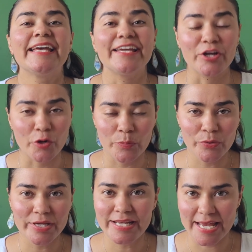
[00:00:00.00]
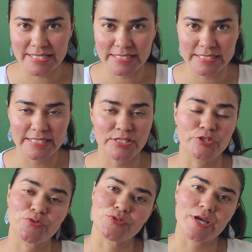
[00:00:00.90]
Incorporated entities
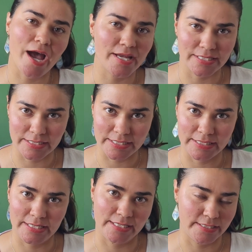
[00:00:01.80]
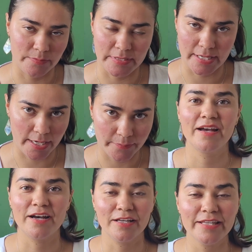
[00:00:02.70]
do not need a DBA.
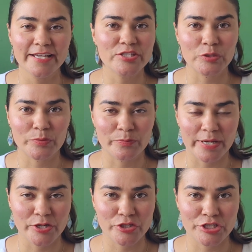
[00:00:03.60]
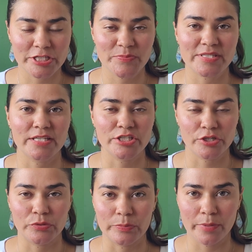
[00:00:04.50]
Unlike sole proprietorships and
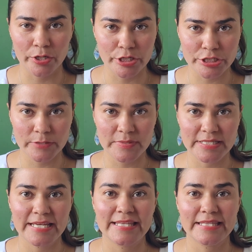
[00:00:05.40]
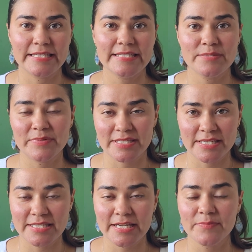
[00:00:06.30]
general partnerships, these
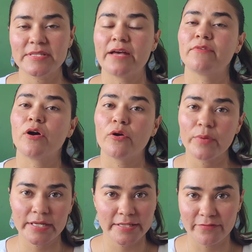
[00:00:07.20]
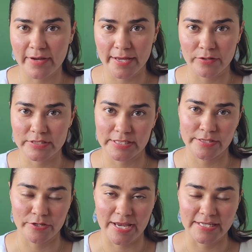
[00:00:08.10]
business types have already filed
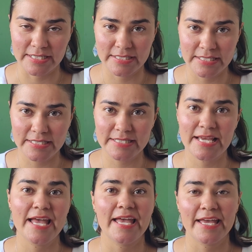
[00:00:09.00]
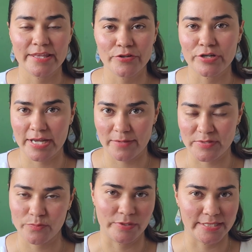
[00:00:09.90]
their entities and their
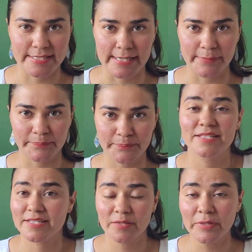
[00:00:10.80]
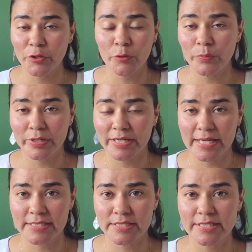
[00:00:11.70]
names with the state. Some incorporated
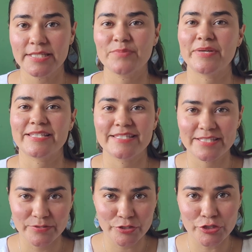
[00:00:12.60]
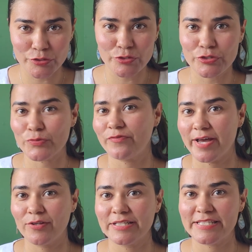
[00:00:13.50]
entities might still choose to
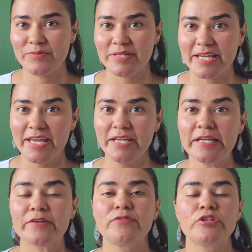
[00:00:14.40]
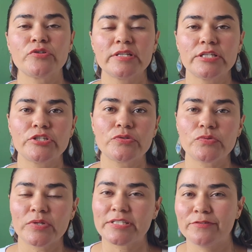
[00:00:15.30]
file a DBA if they're trying to
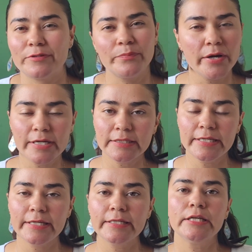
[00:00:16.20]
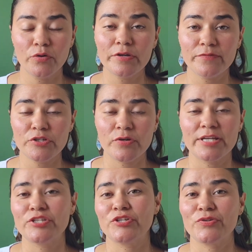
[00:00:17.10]
do a different product line or if they're
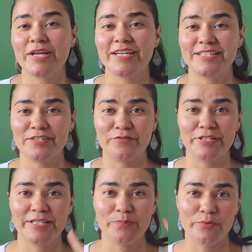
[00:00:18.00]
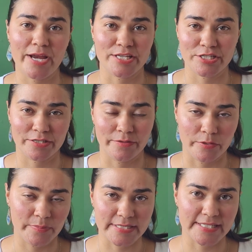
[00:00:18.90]
trying to create a different branch in their
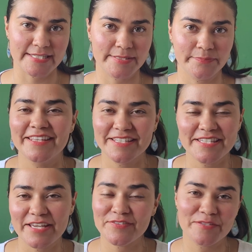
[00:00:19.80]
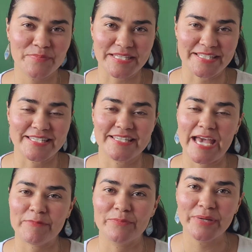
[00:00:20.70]
business. This saves the business
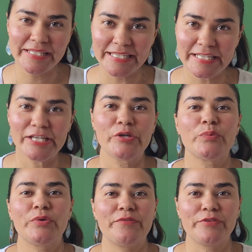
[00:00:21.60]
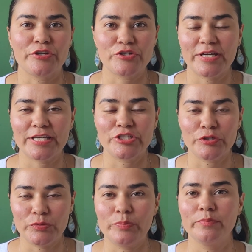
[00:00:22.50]
time and money if they're trying
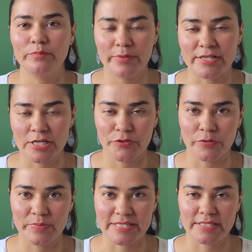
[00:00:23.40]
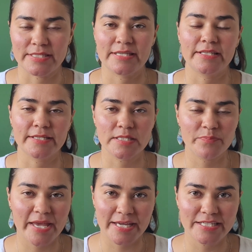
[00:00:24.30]
to branch out their business and
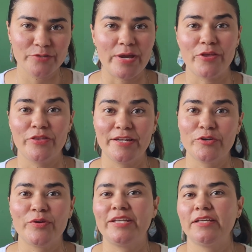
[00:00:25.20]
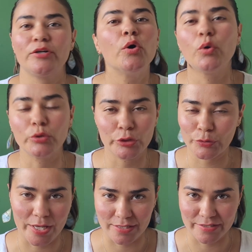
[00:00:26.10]
expand rather than creating a whole new
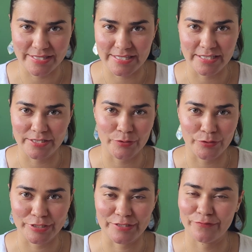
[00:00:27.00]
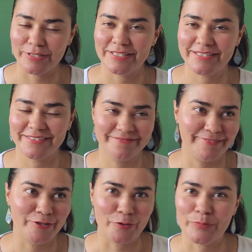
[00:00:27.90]
LLC or a different
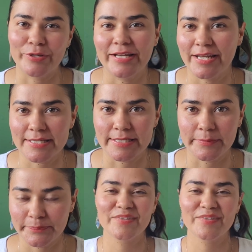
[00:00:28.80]
incorporated entity.